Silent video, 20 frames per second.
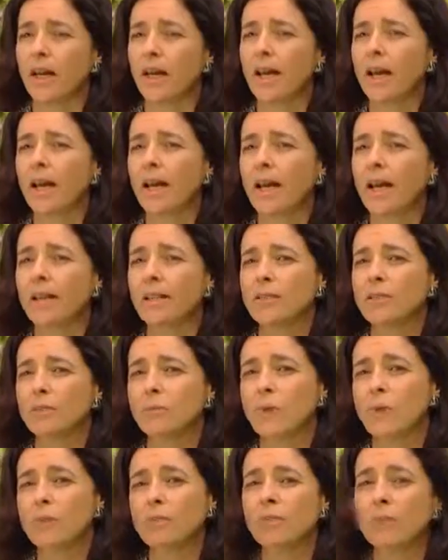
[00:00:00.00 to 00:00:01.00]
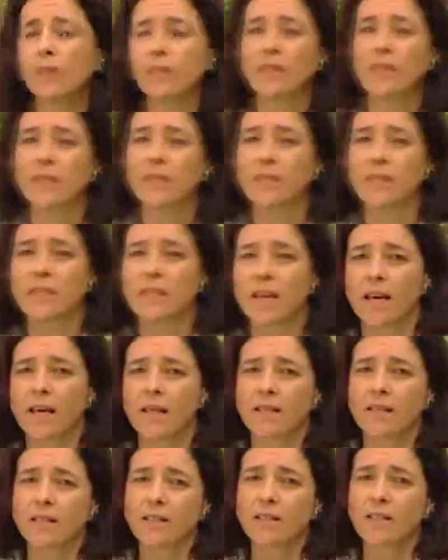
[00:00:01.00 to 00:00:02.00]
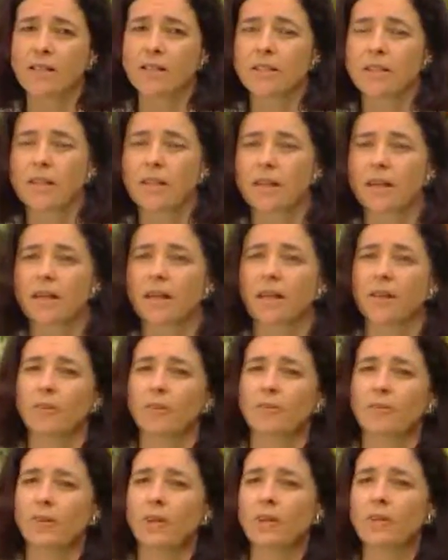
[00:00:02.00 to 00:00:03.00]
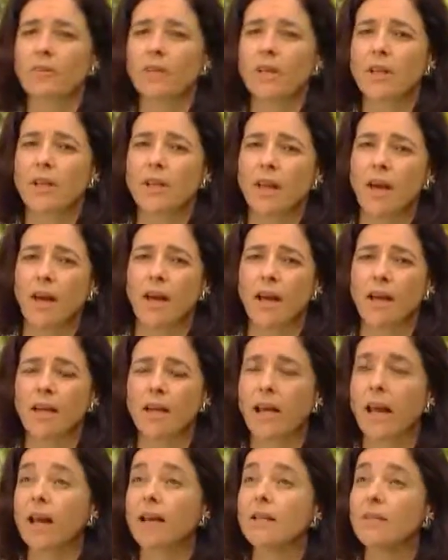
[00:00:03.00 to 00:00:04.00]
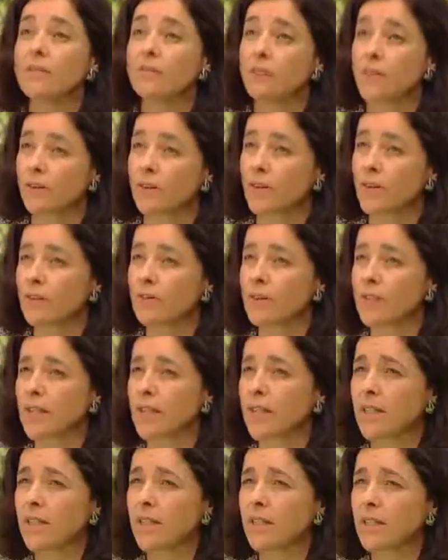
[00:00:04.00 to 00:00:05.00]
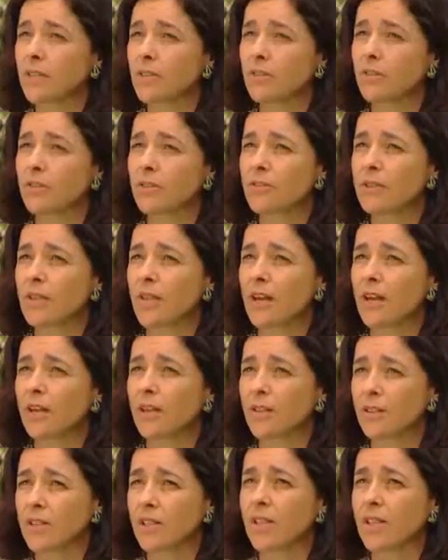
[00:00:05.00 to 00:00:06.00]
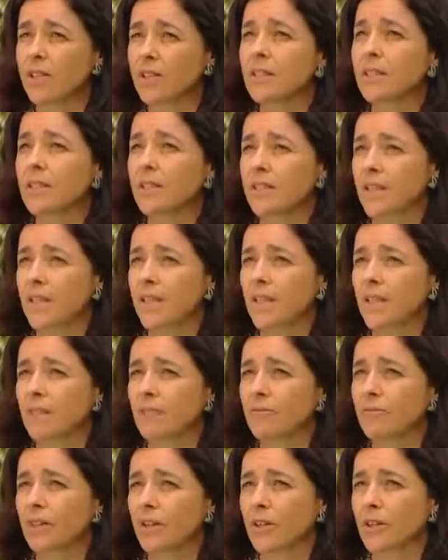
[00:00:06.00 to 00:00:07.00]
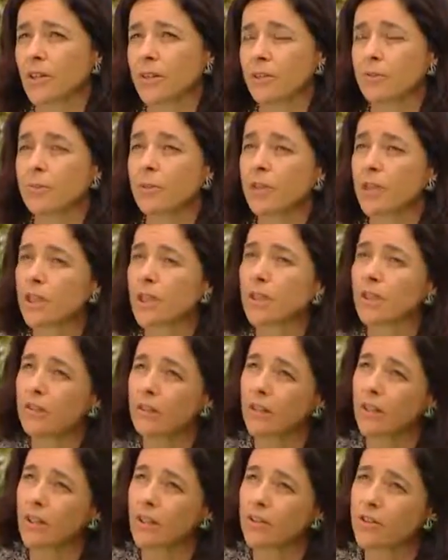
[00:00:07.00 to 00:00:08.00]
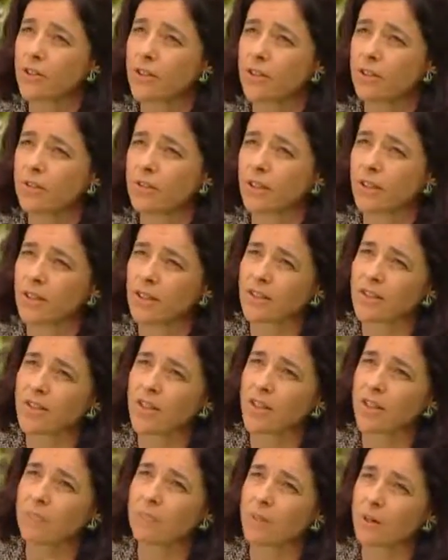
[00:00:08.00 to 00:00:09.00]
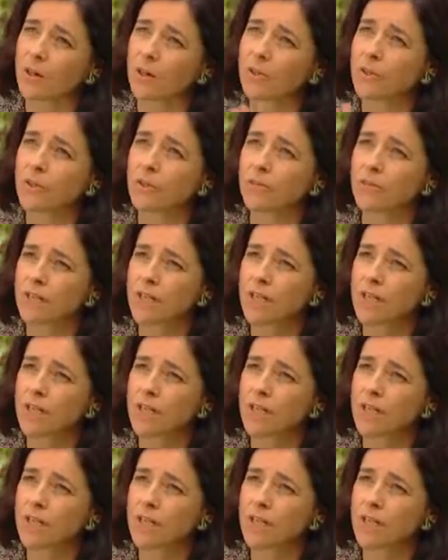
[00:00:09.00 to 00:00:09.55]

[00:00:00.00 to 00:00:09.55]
And one of the things that is uh, very an active area of study in neuropsychology is executive functions, particularly in children, because they emerge over